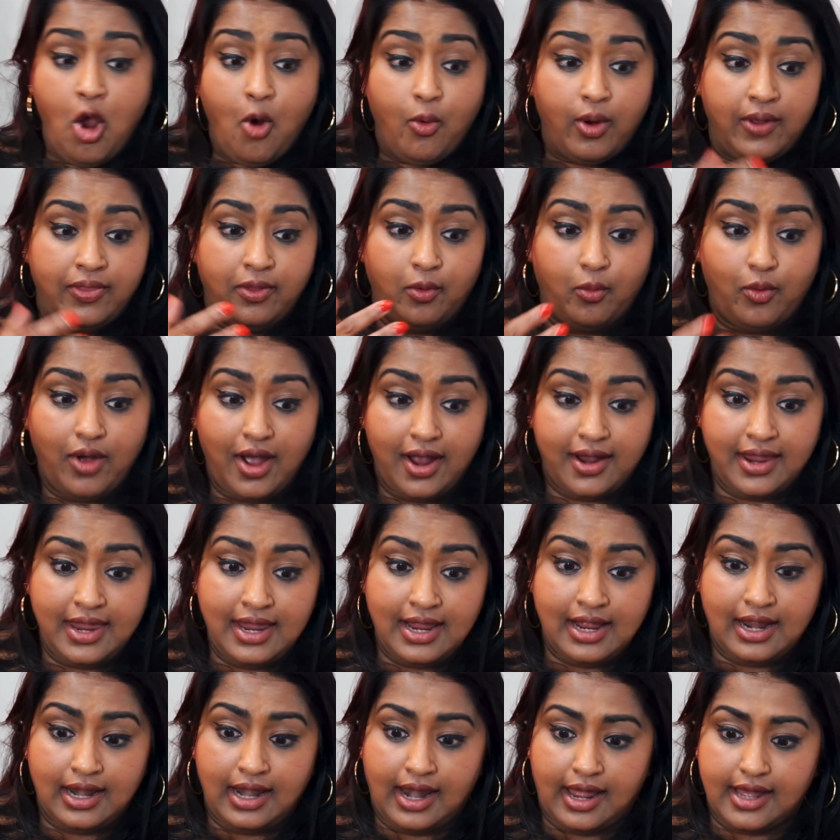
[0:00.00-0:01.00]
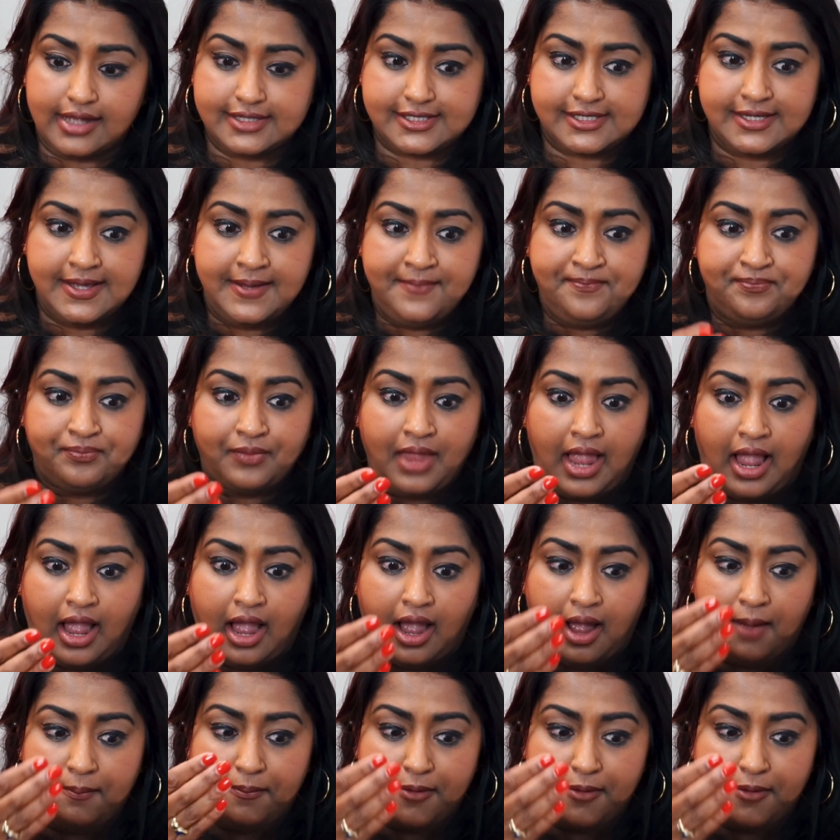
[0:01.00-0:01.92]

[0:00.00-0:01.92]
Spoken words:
When the working class are